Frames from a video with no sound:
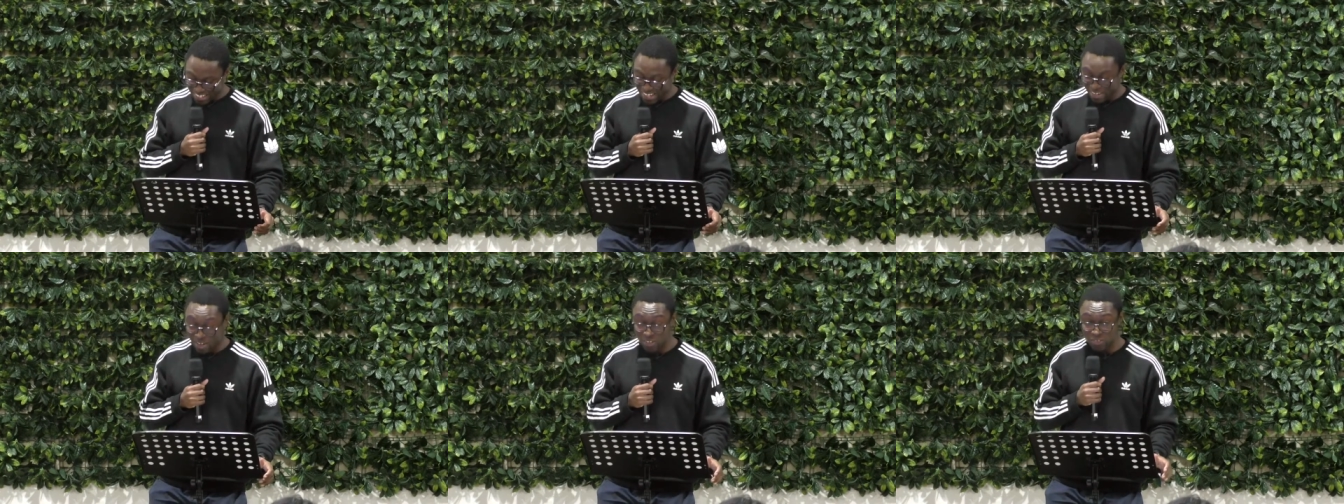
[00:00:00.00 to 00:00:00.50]

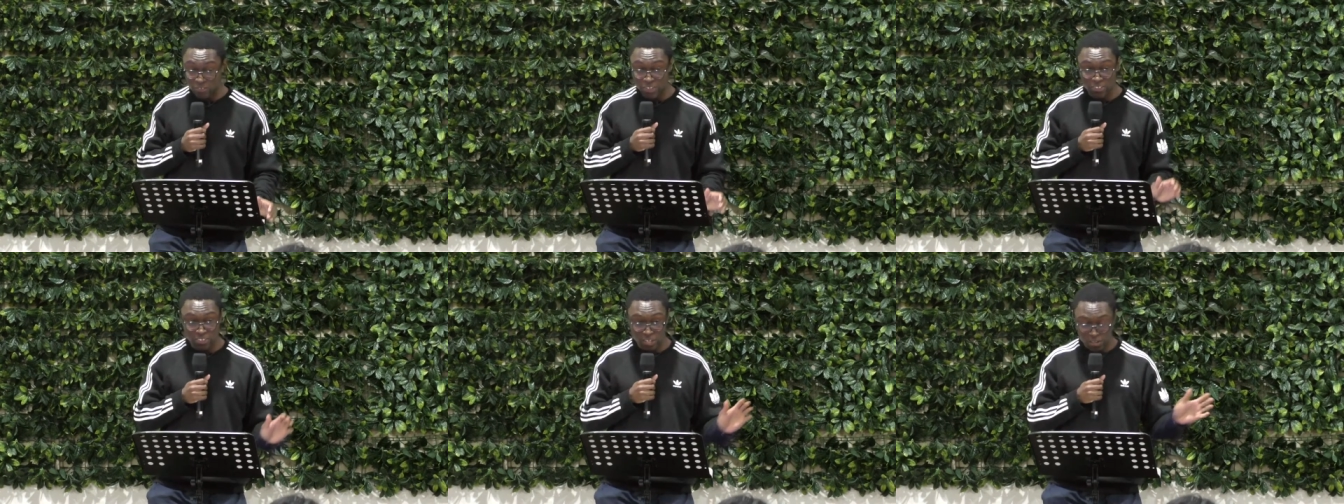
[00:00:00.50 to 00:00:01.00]
uh,
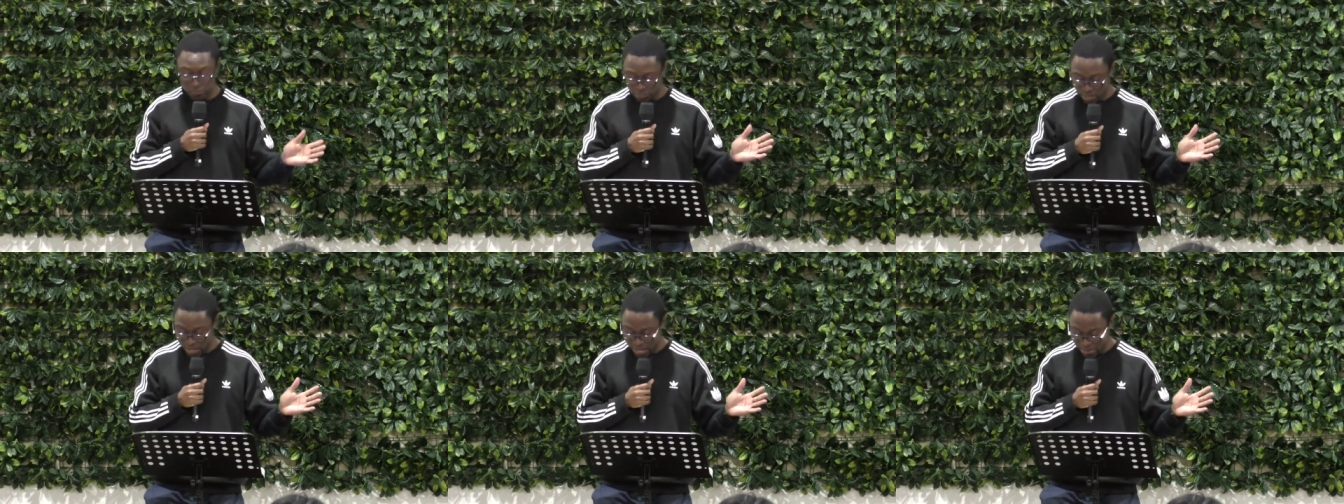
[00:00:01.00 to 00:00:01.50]
controversially over
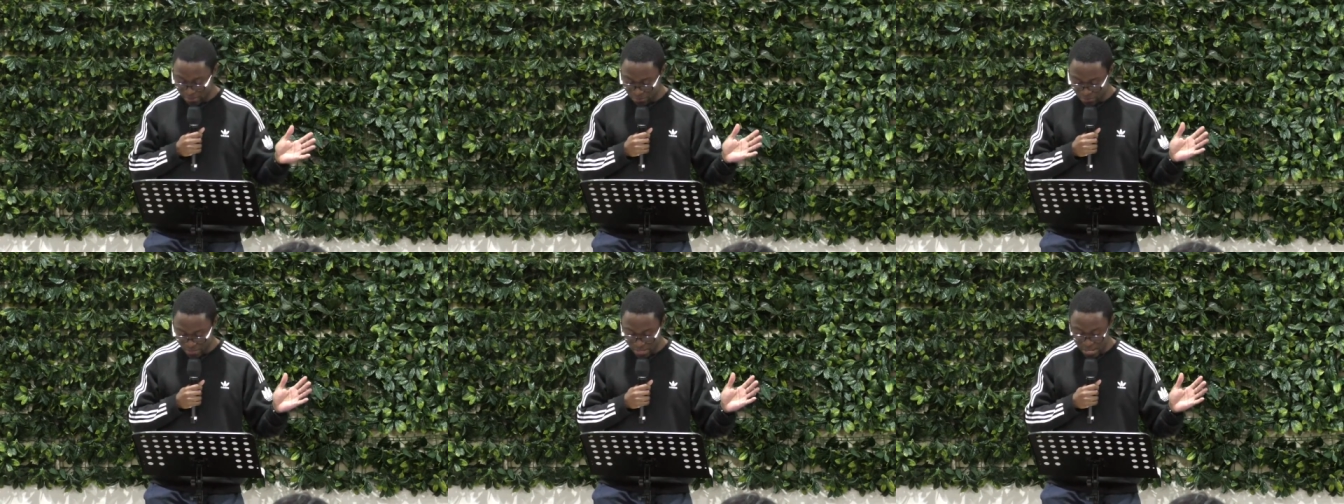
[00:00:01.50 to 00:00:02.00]

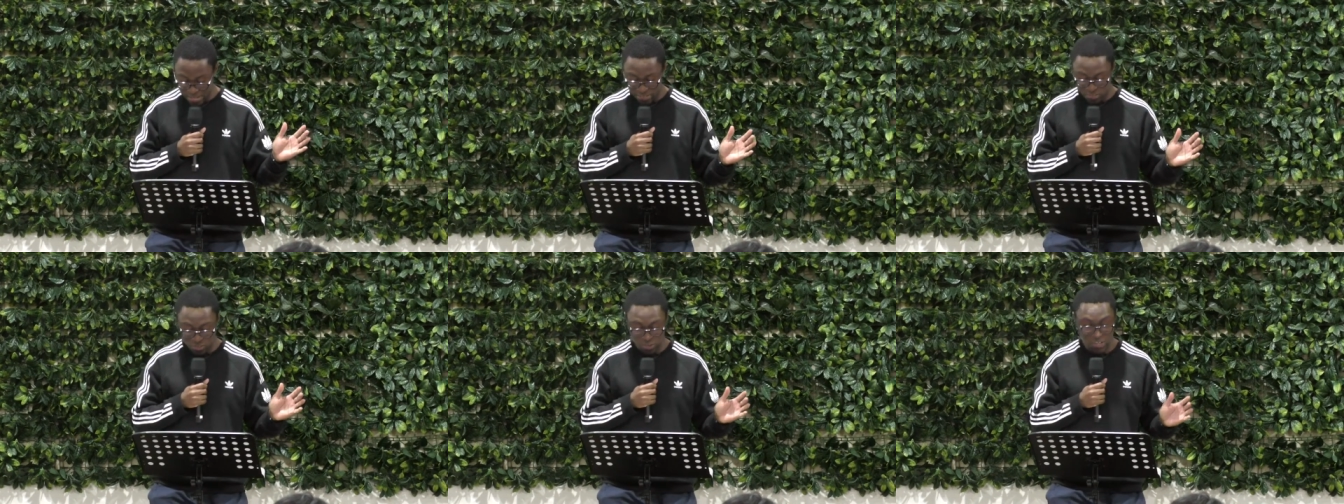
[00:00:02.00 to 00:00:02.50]
time, uh,
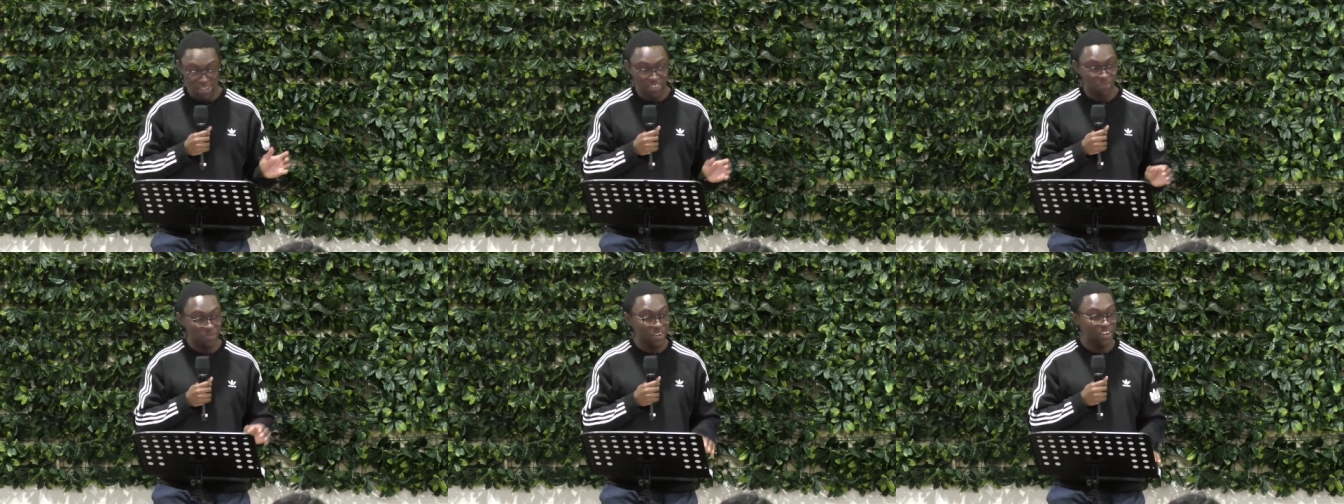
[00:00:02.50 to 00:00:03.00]
the joy
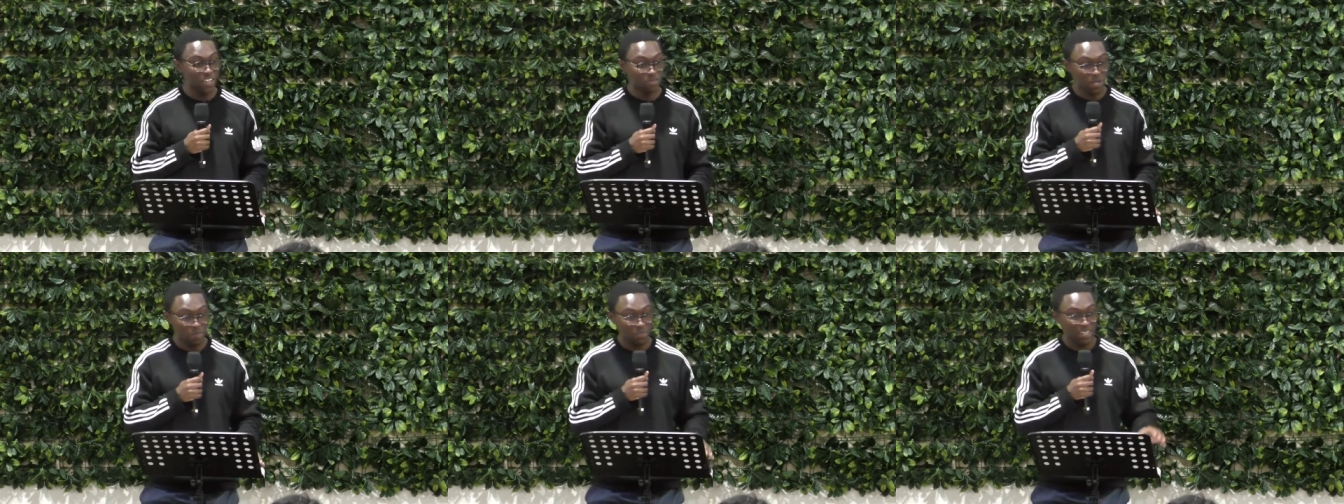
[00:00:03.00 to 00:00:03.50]

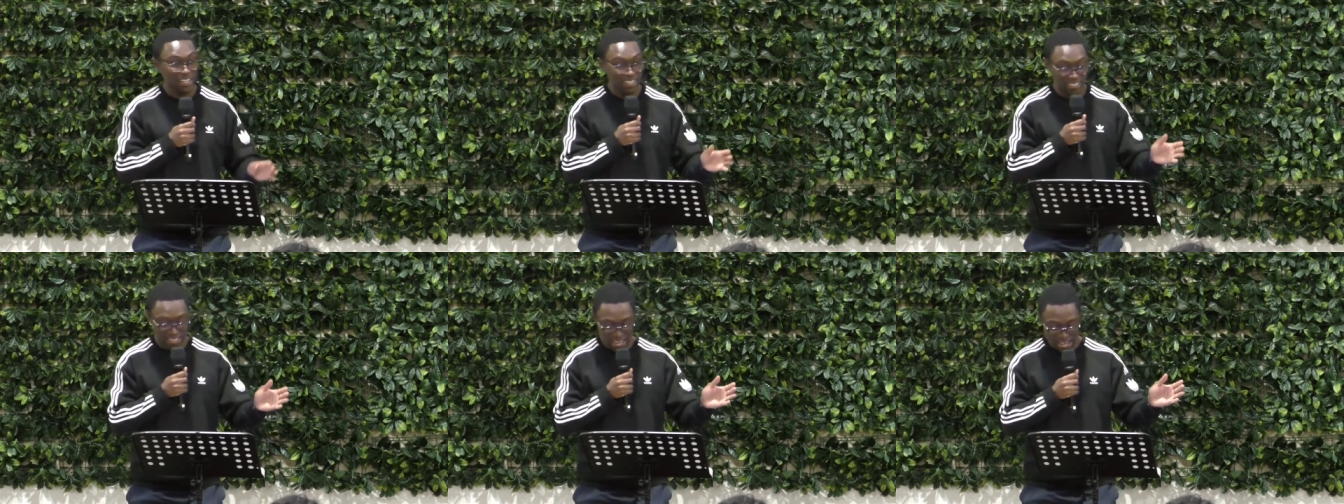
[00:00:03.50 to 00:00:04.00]
experienced by
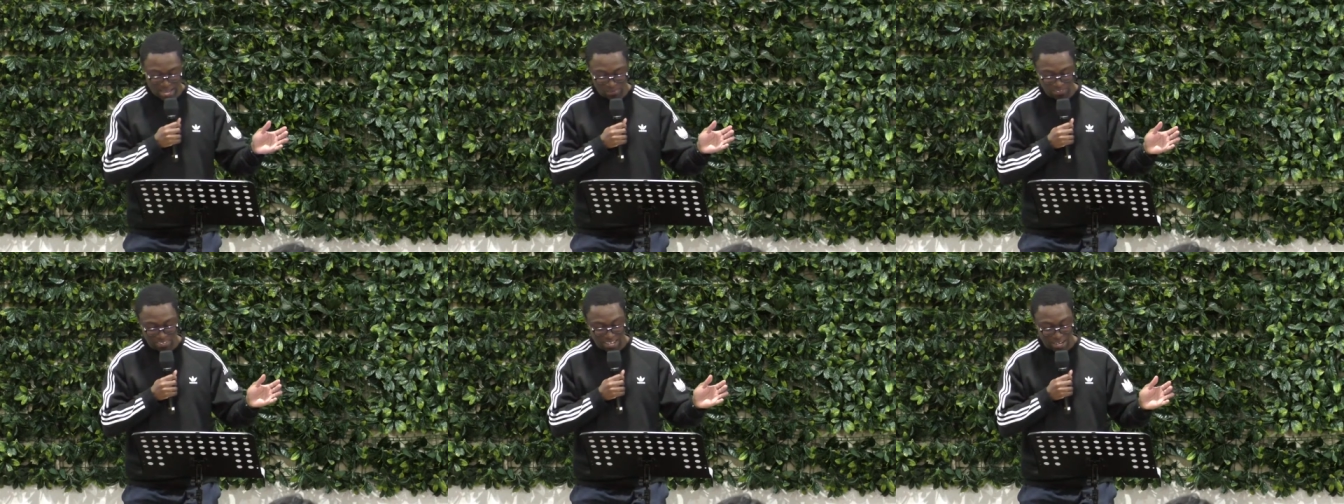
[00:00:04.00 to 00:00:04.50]
playing
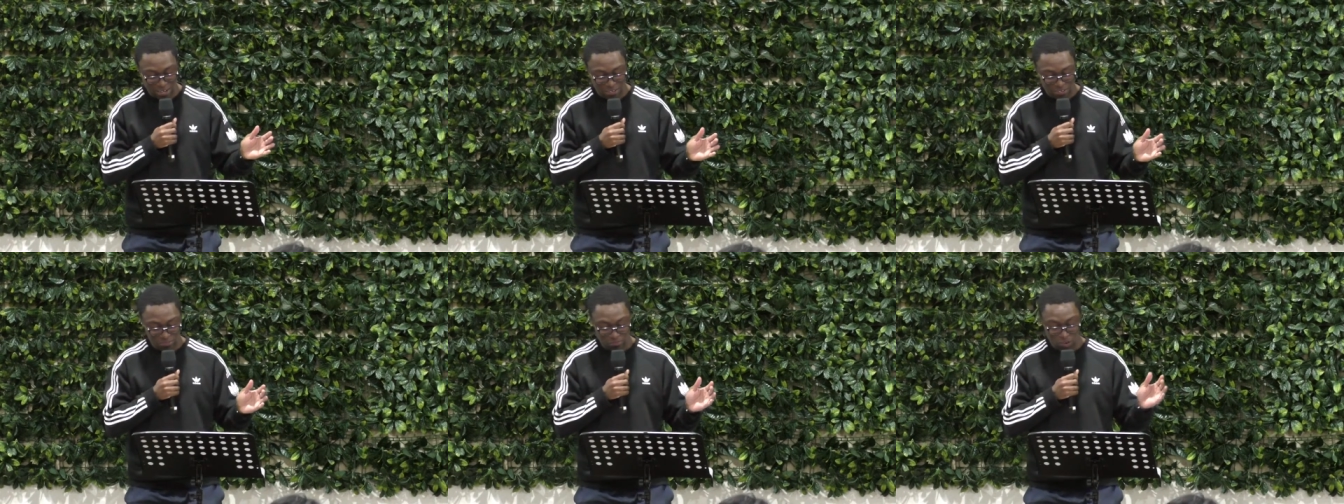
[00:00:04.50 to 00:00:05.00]
games like
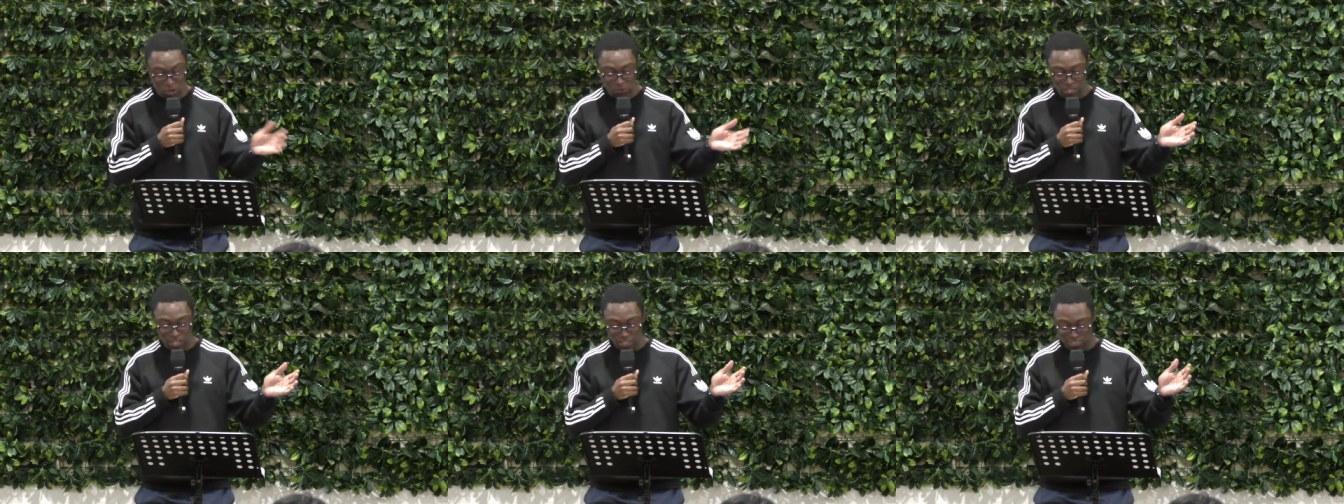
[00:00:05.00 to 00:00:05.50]

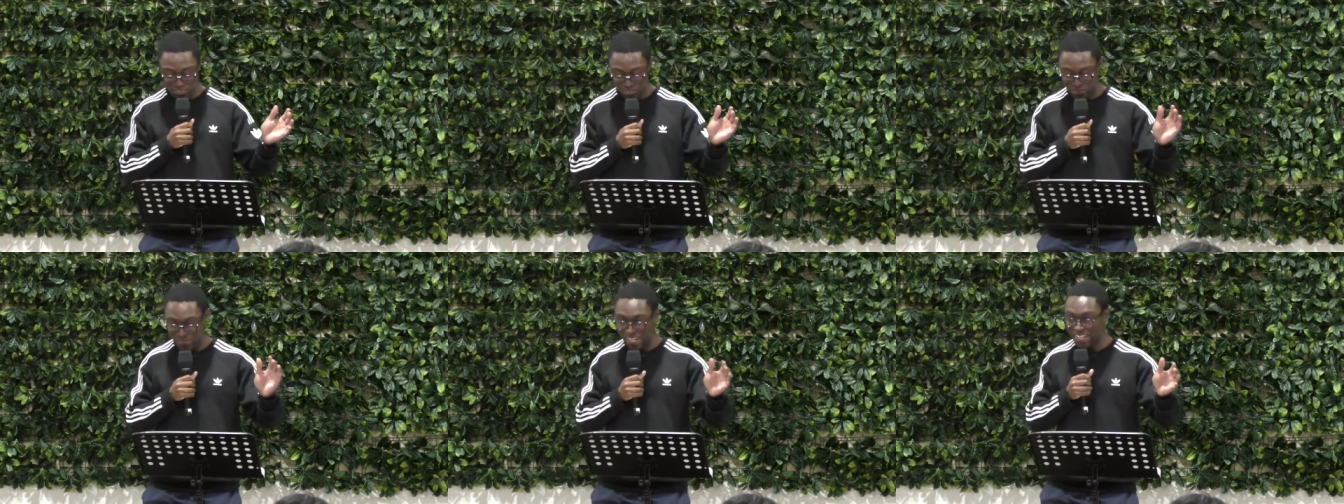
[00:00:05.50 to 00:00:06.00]
Roblox
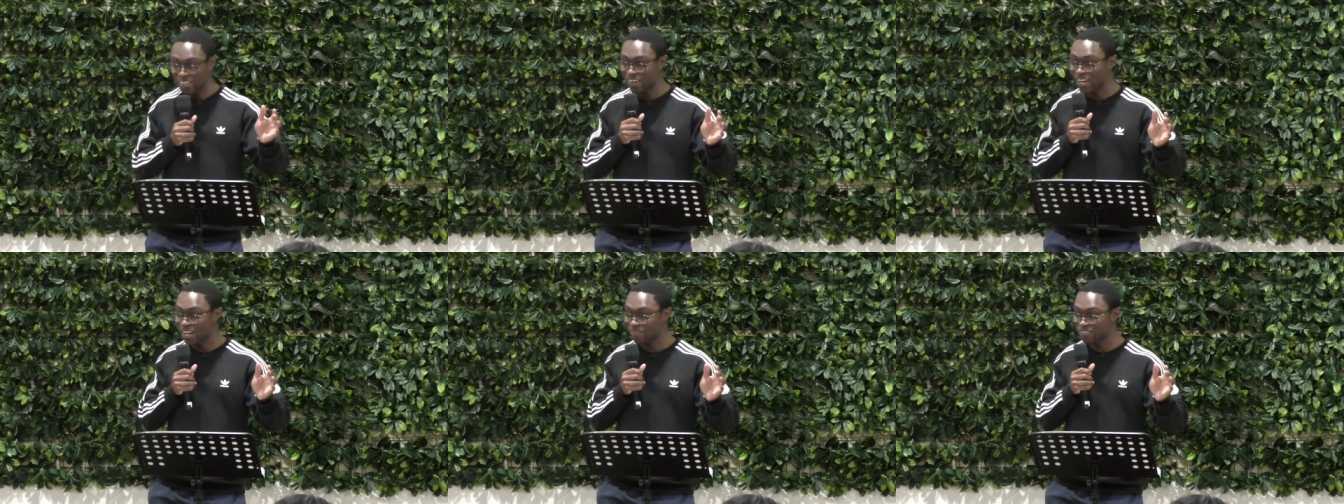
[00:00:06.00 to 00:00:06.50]
or
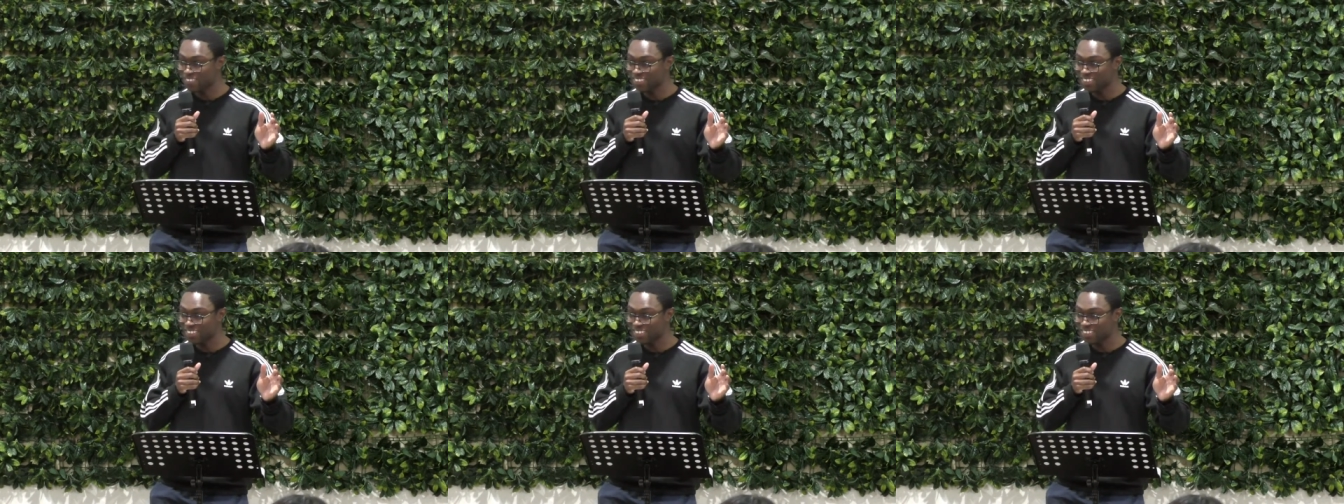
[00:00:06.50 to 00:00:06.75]
Minecraft,